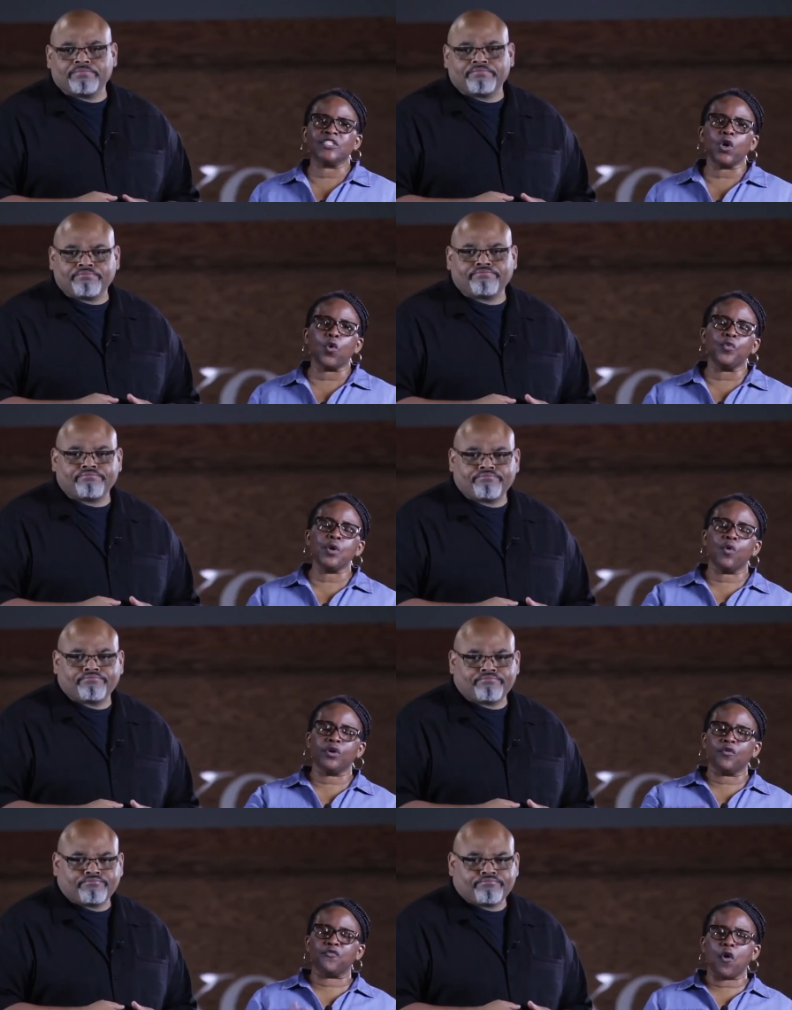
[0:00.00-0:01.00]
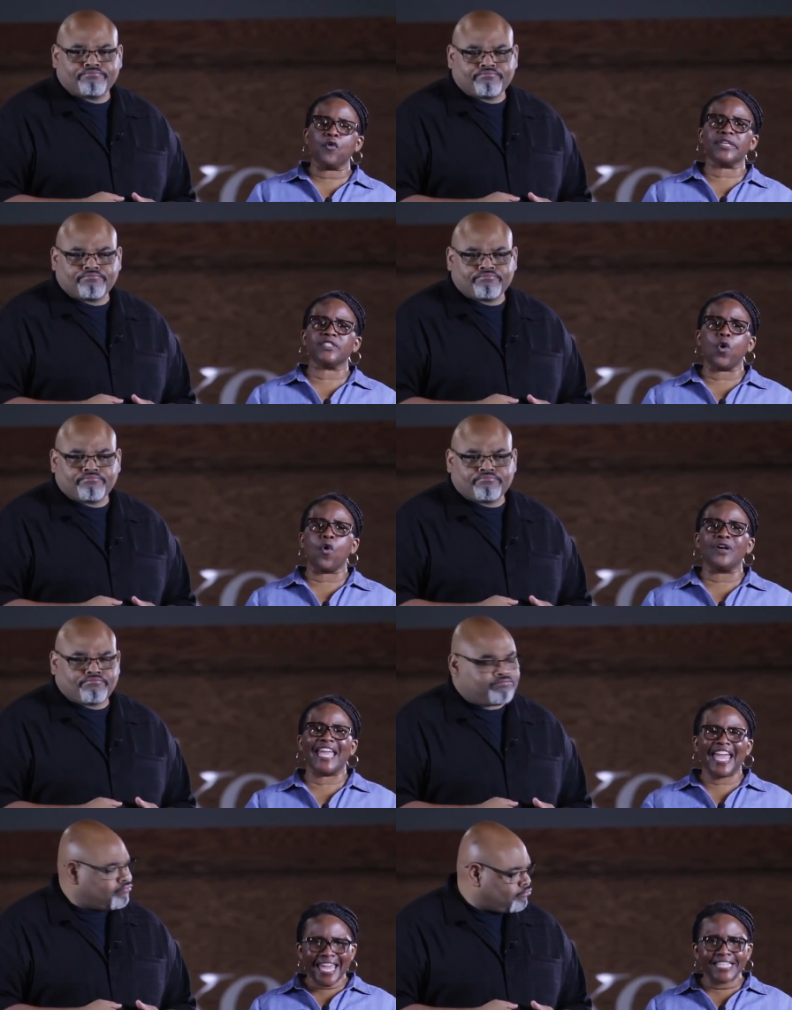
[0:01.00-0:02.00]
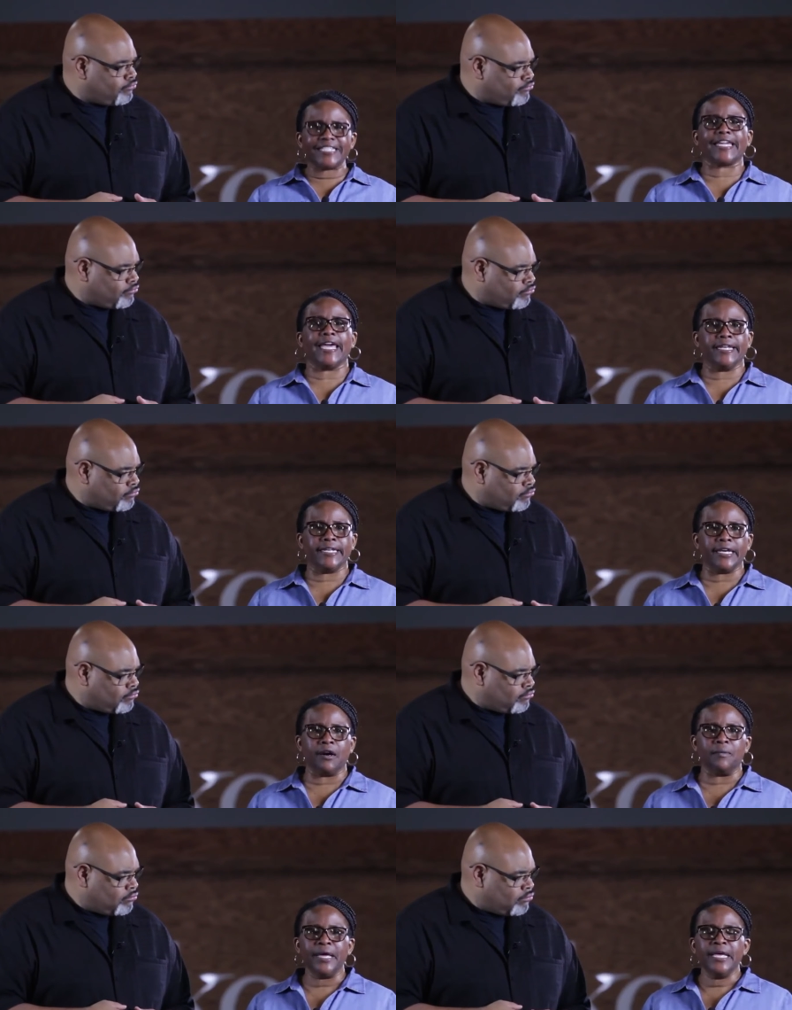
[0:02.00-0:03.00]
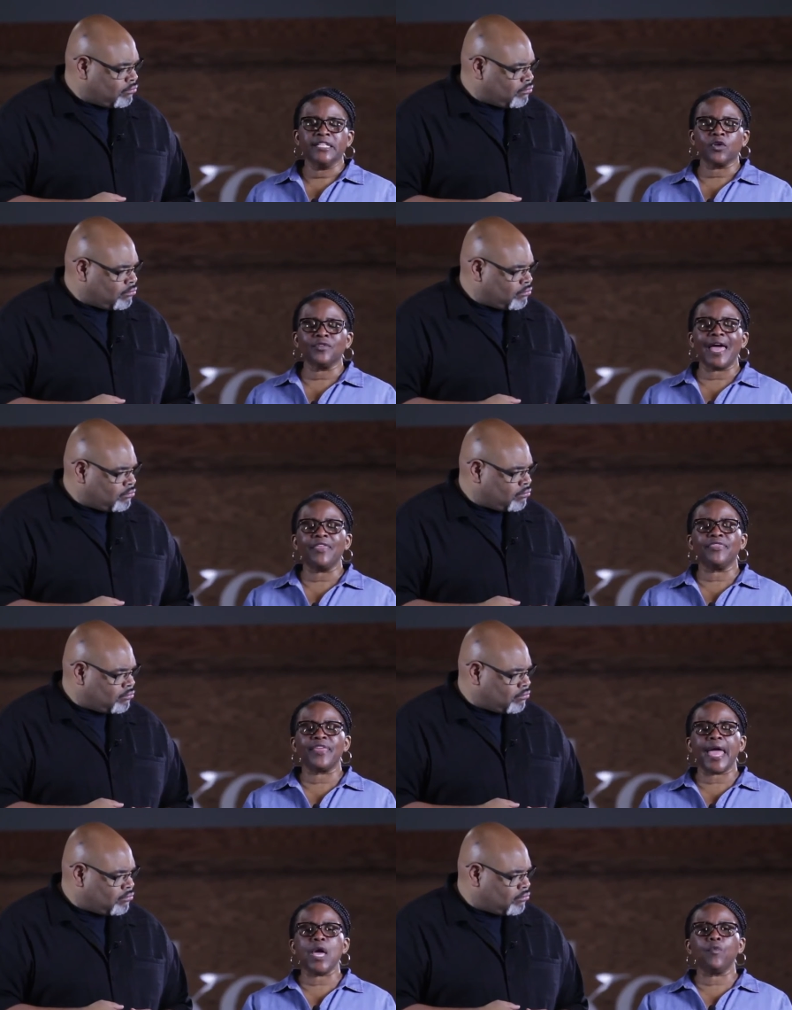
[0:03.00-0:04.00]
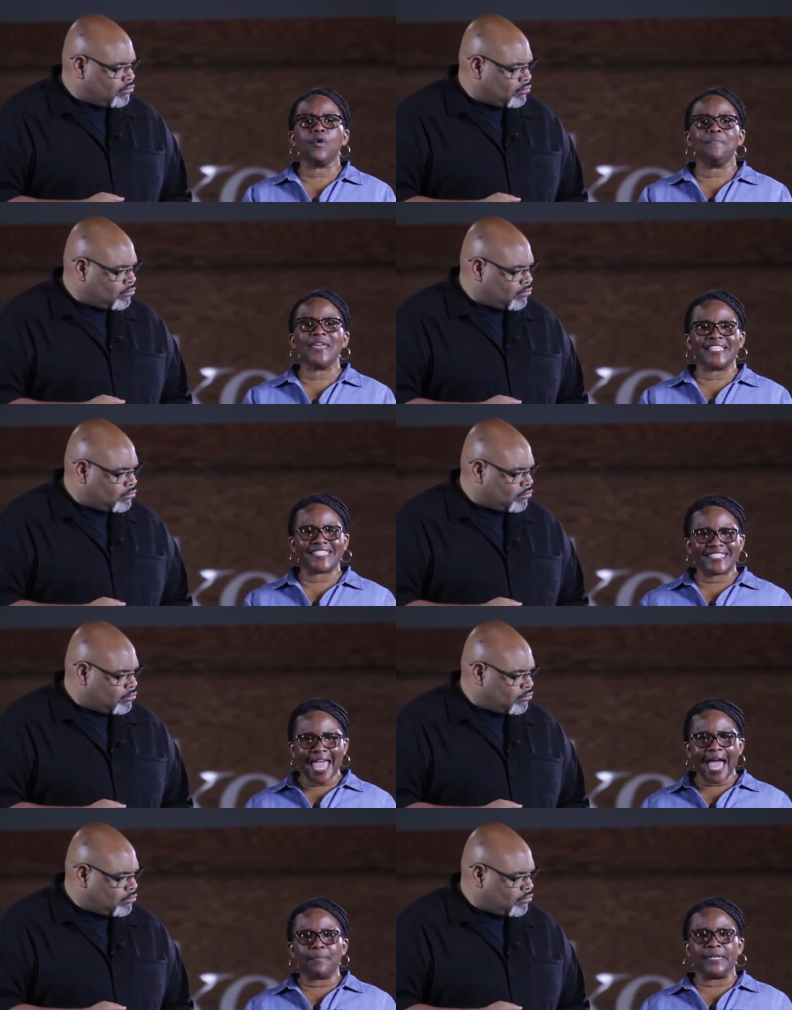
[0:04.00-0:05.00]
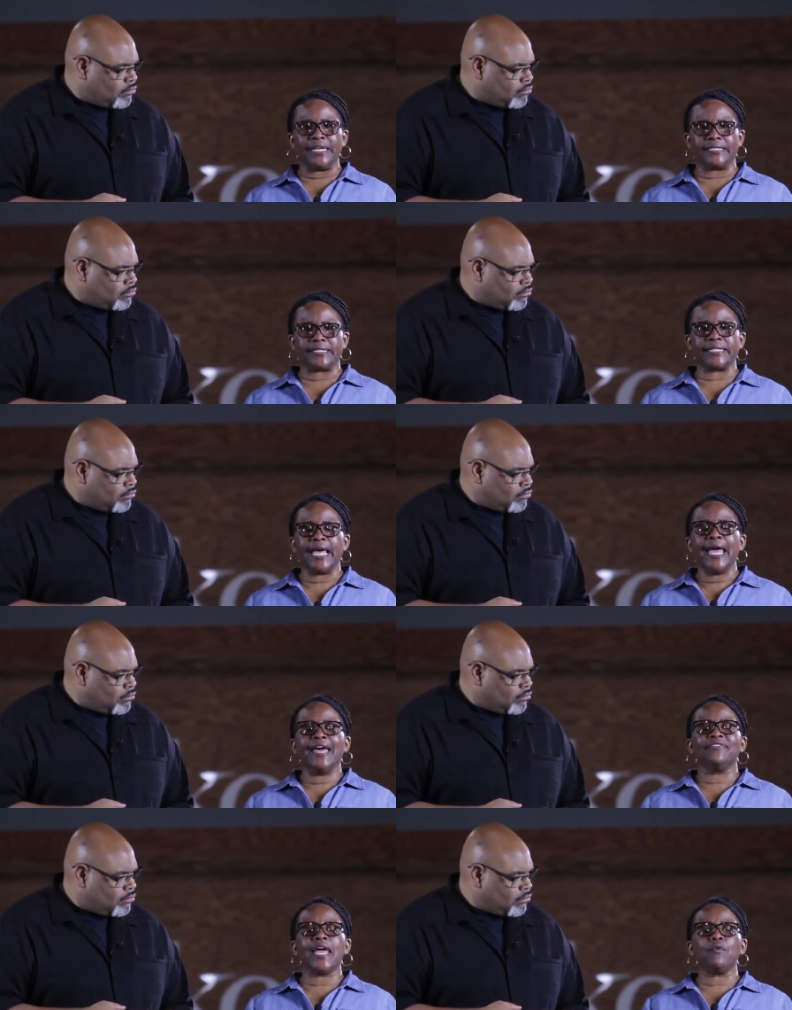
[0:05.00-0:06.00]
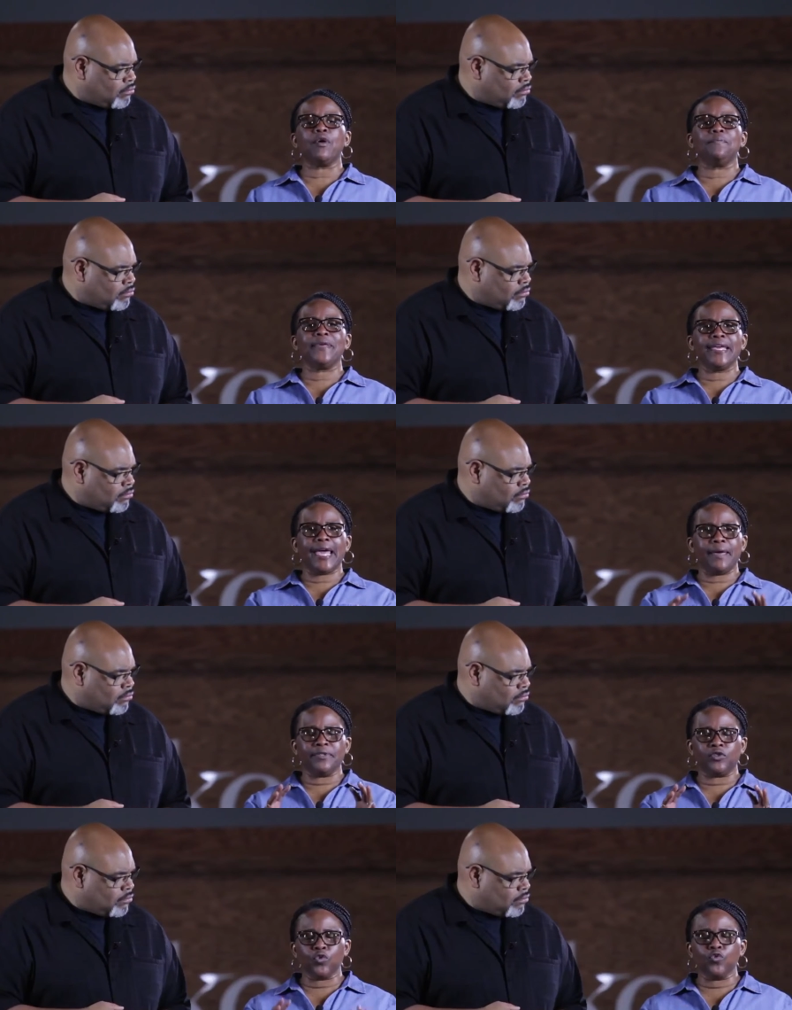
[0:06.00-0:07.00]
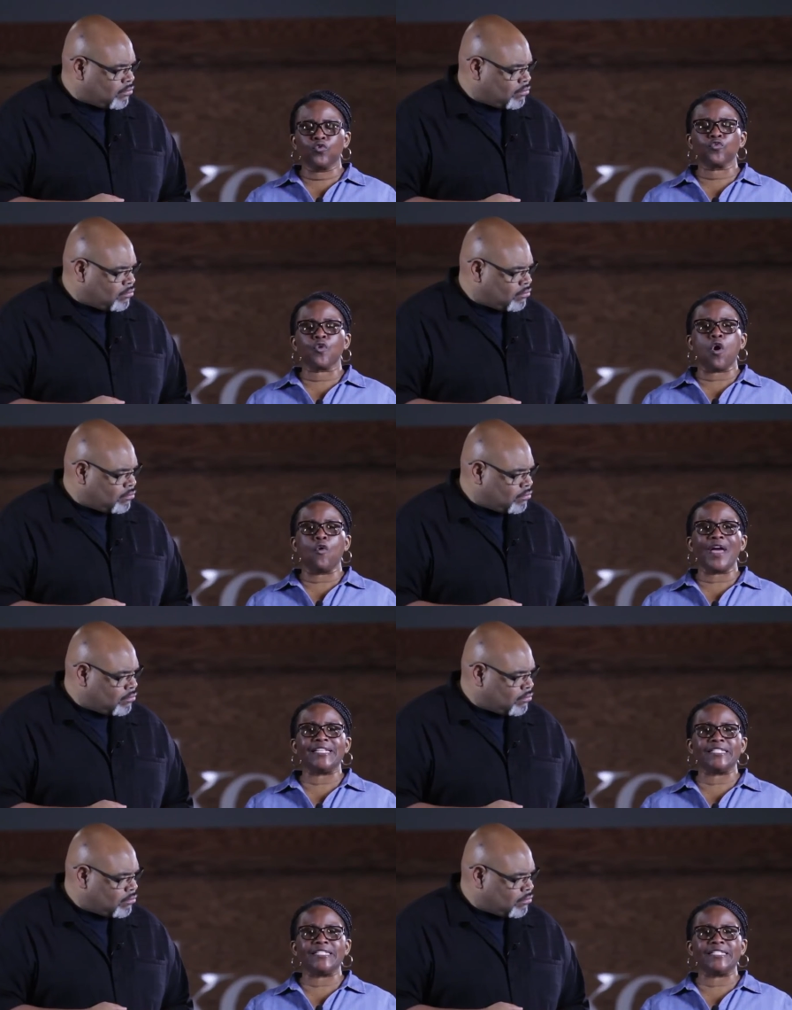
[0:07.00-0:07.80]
Speaker 1: And so we want to focus on educating them so that they will be established and they will be able to grow